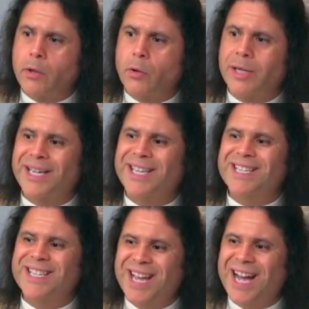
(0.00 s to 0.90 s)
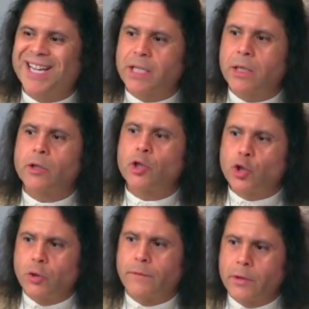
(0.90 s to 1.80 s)
yoga is not
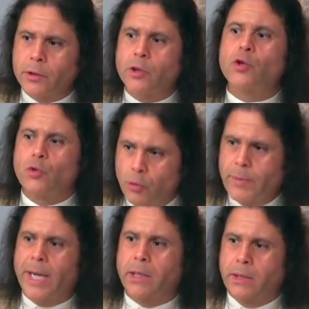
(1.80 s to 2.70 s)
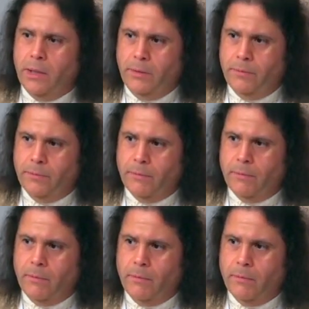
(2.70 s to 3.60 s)
service to humanity.
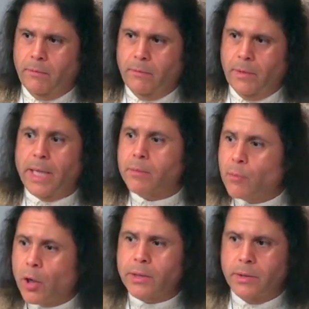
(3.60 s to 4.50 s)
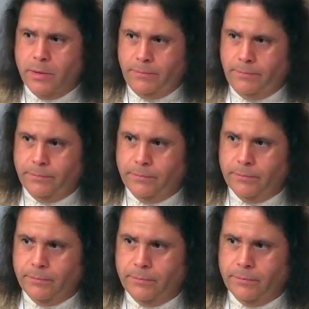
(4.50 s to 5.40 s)
That's Marxism.
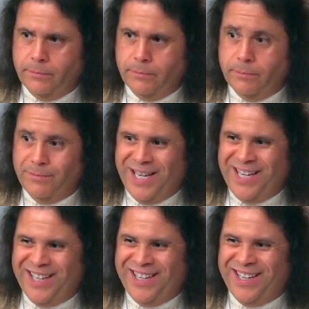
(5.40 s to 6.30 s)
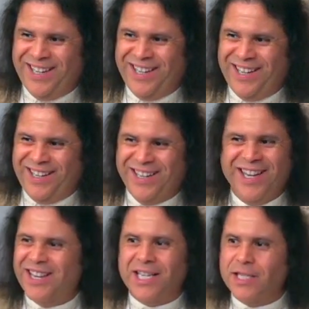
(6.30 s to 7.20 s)

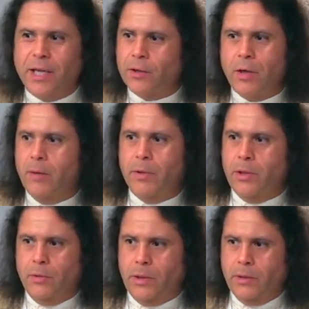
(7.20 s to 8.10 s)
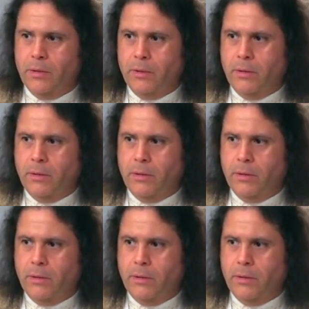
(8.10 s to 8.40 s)
That's not karma yoga.